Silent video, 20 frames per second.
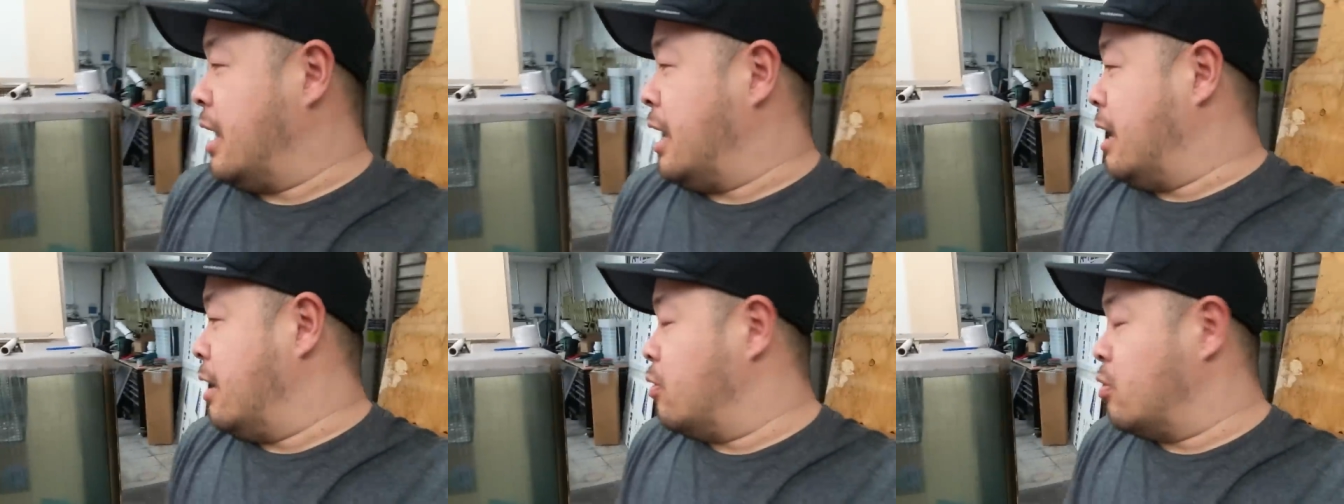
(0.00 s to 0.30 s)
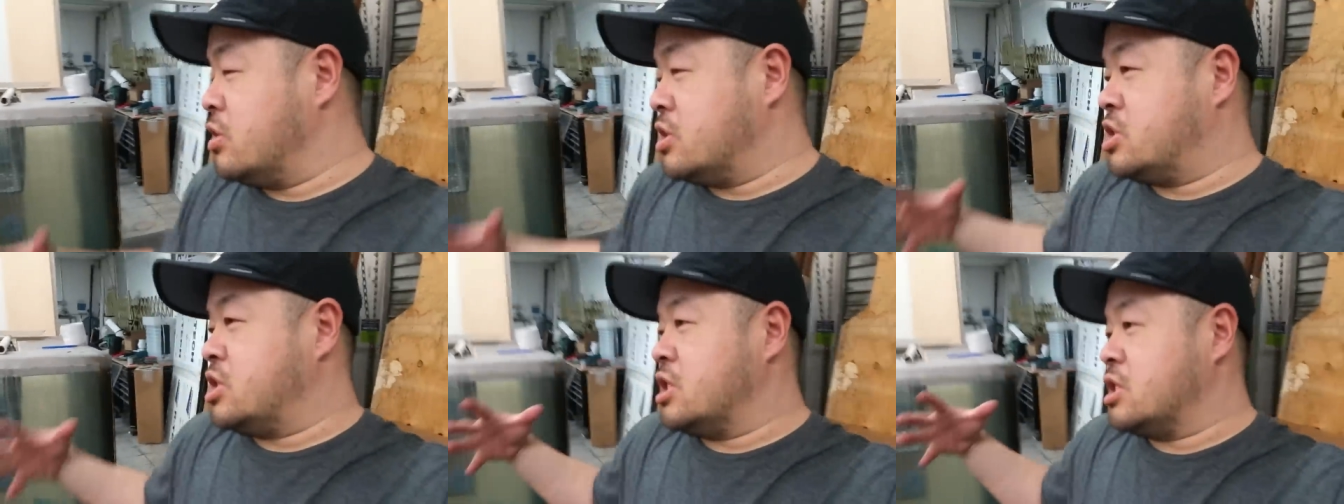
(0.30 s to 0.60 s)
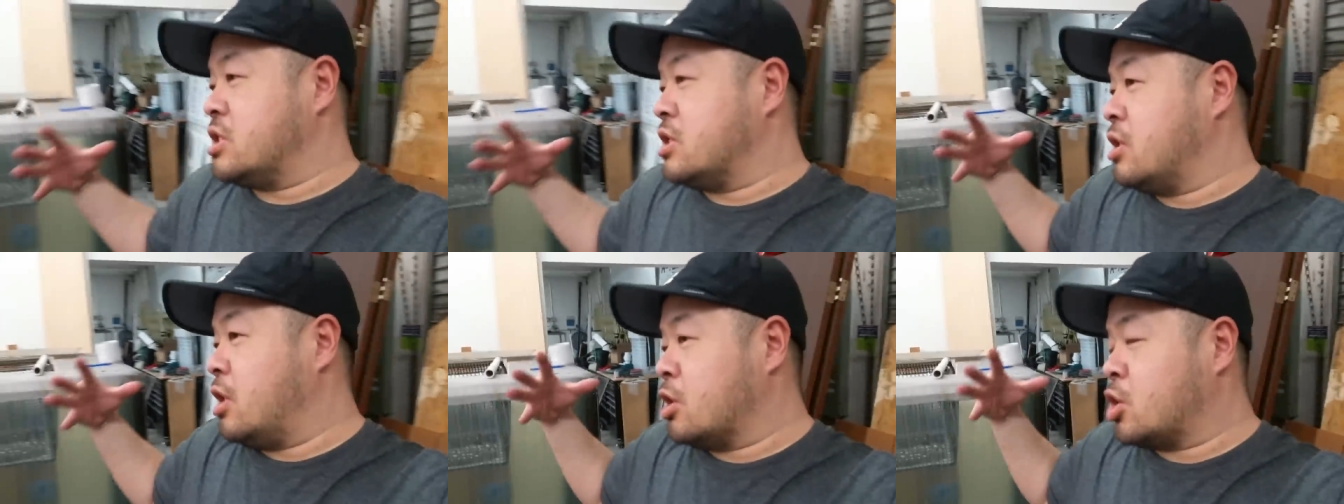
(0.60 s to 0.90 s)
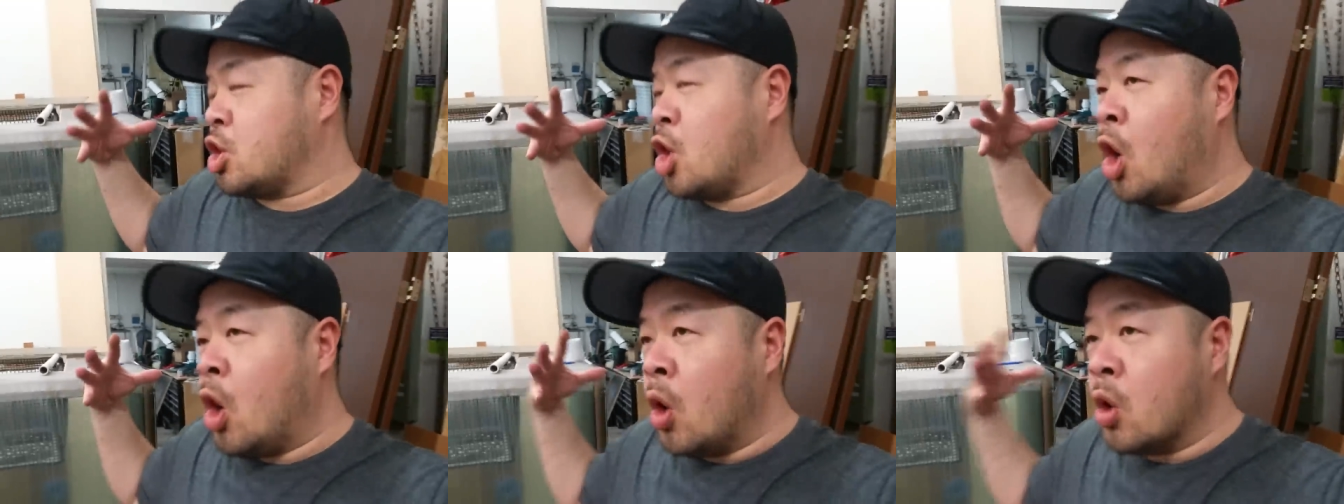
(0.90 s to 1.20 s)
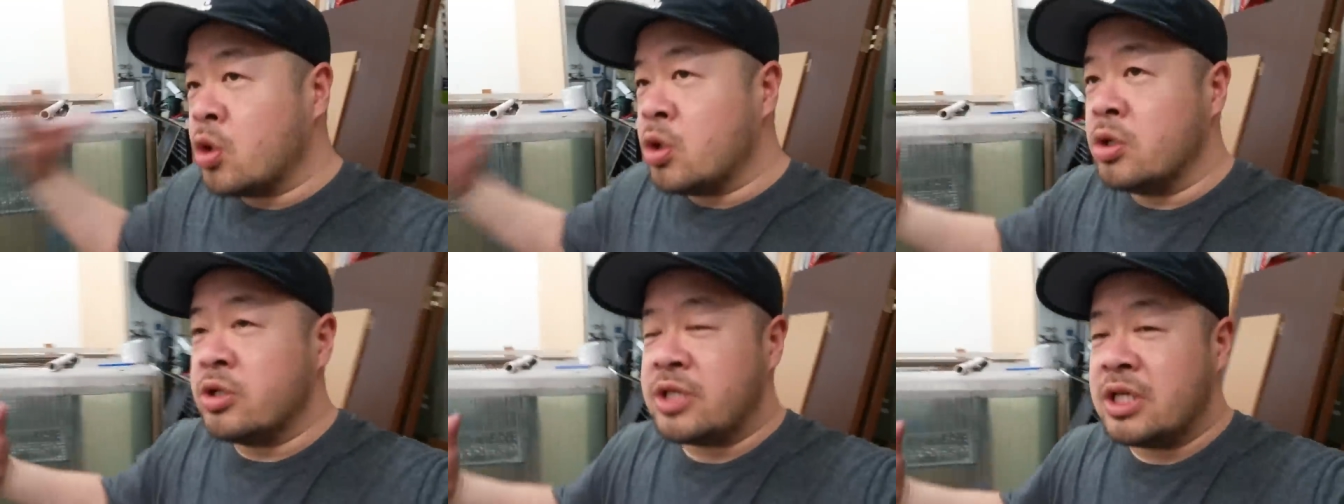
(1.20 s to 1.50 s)
It was just a
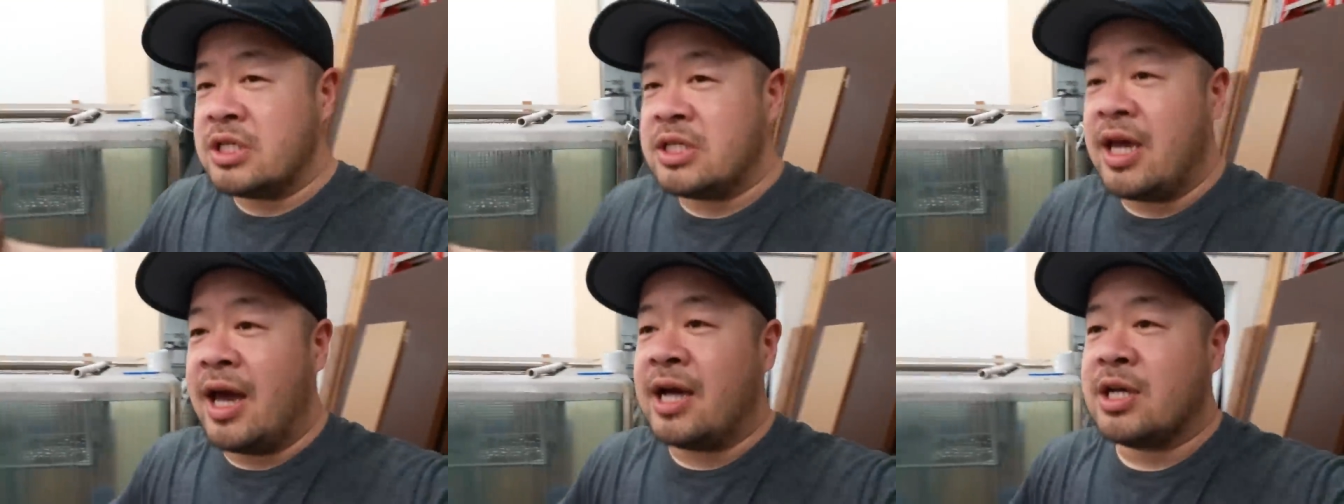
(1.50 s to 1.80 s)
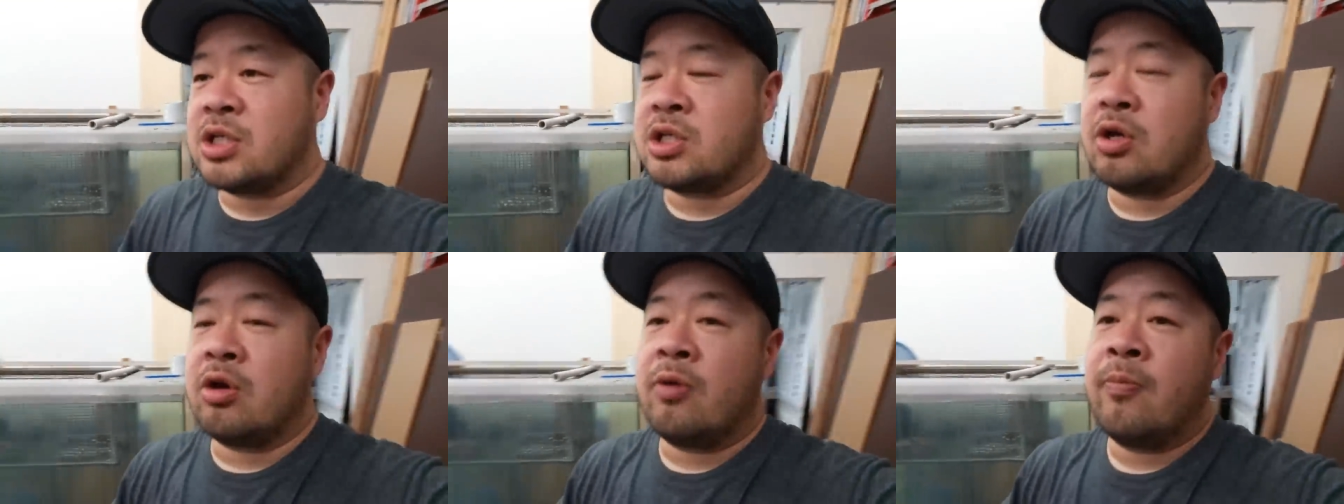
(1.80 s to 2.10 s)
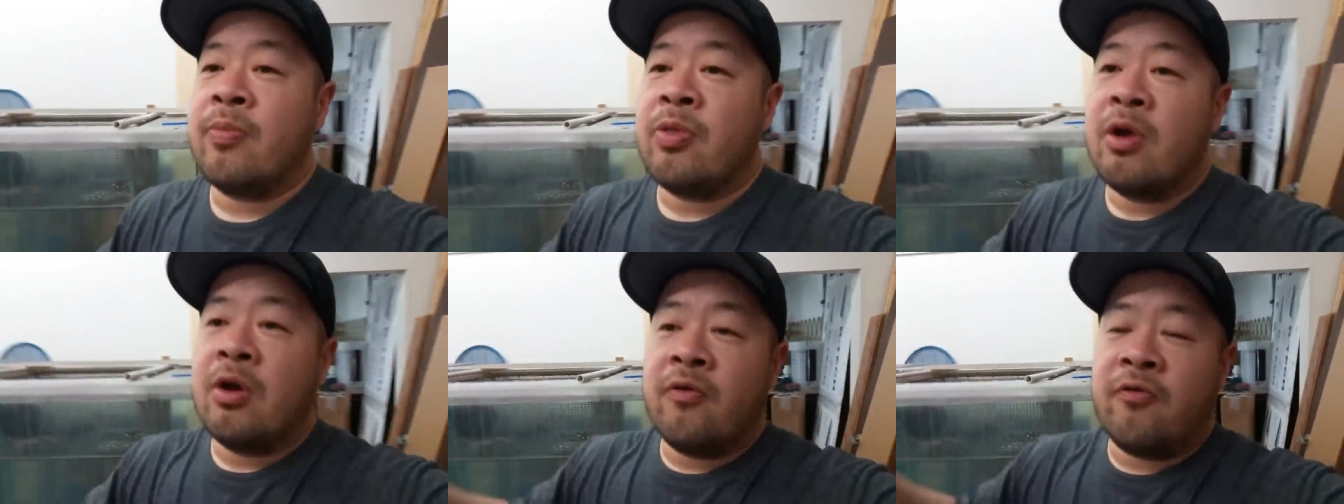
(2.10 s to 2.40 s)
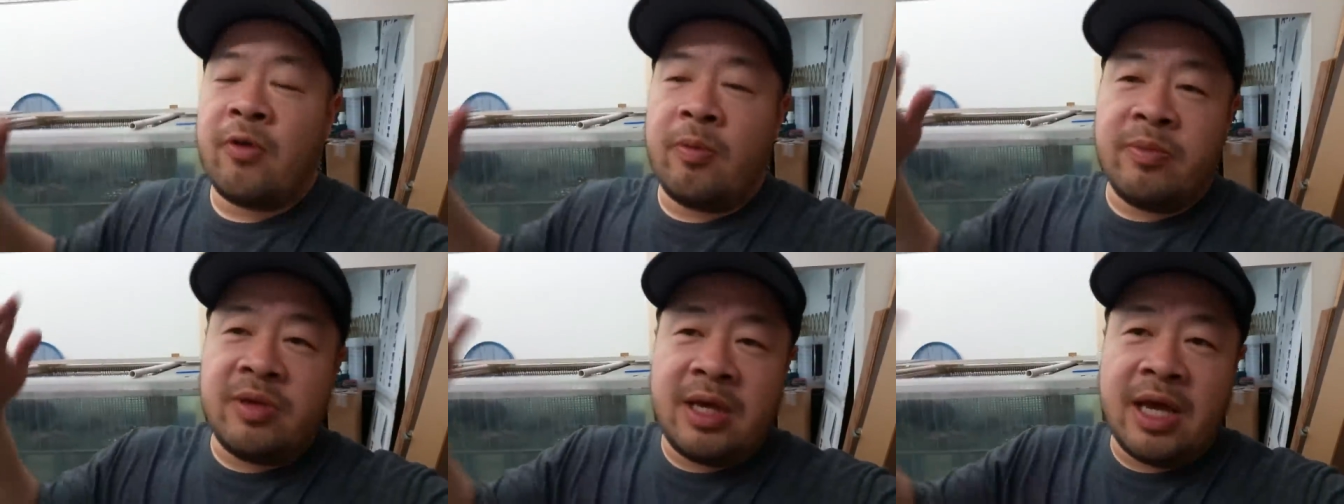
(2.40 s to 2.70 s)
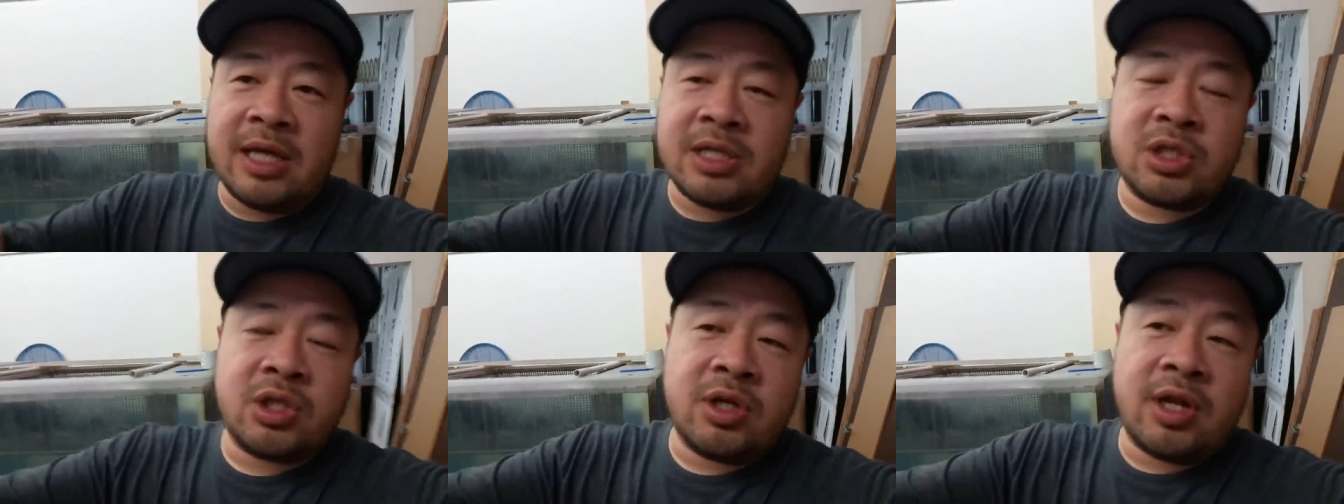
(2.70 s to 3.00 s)
total disaster from
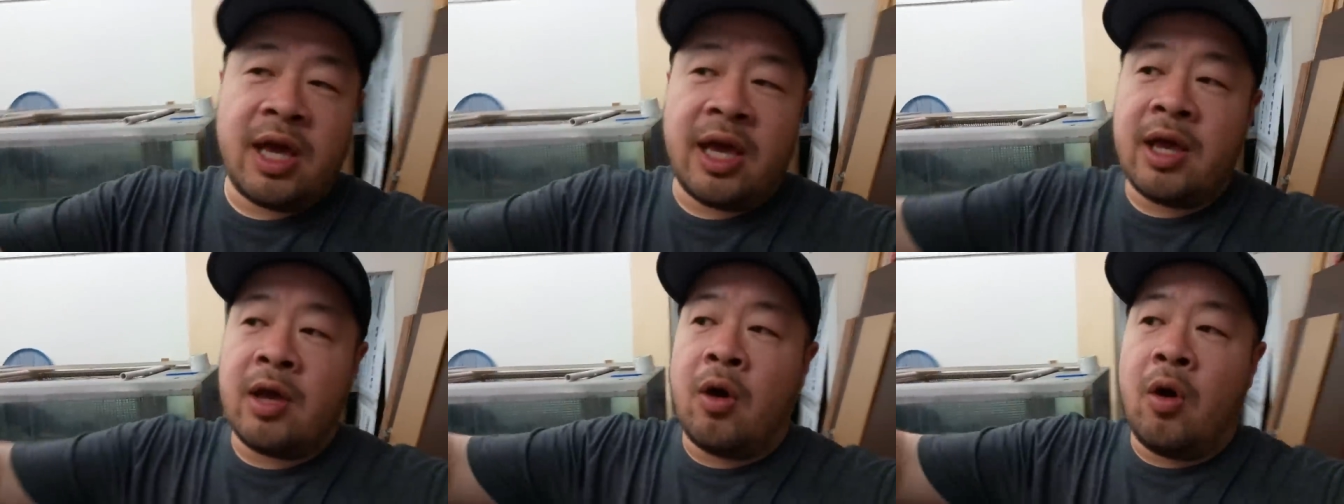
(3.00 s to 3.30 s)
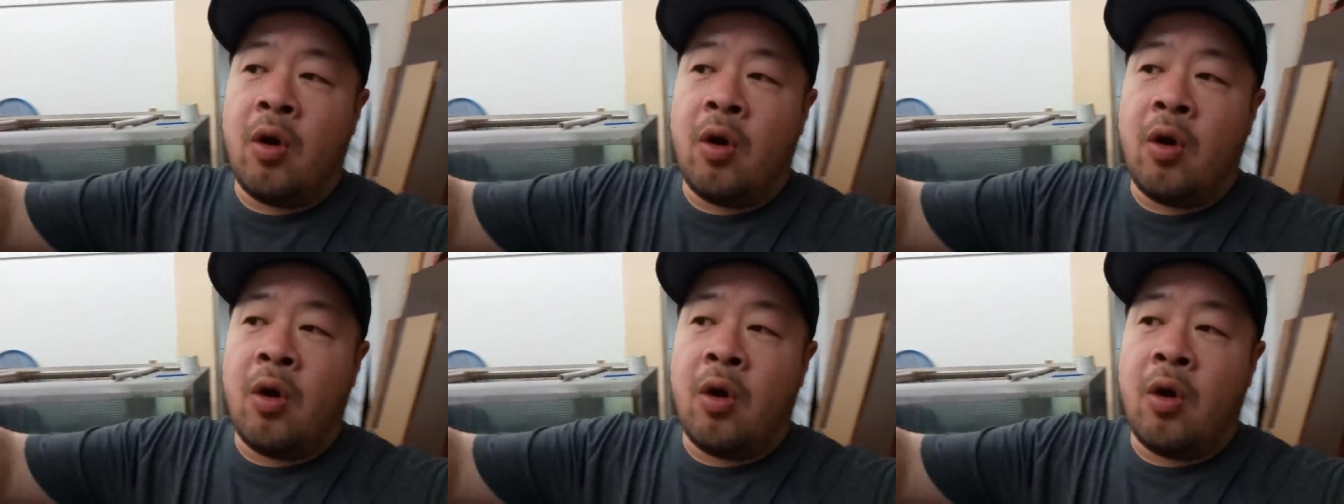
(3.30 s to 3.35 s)
yesterday